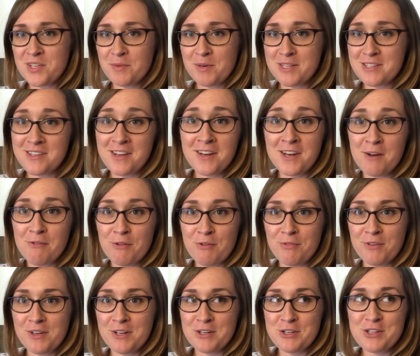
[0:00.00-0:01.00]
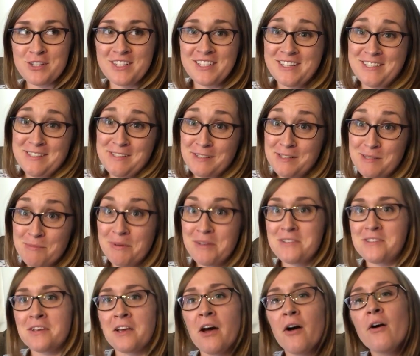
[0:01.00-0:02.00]
that my son never finished like 6
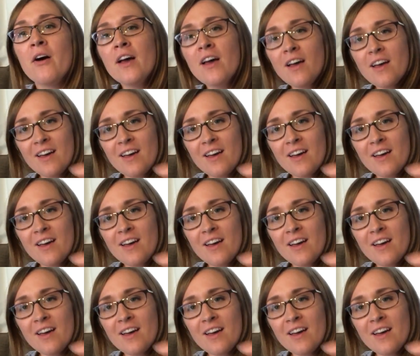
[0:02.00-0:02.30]
months ago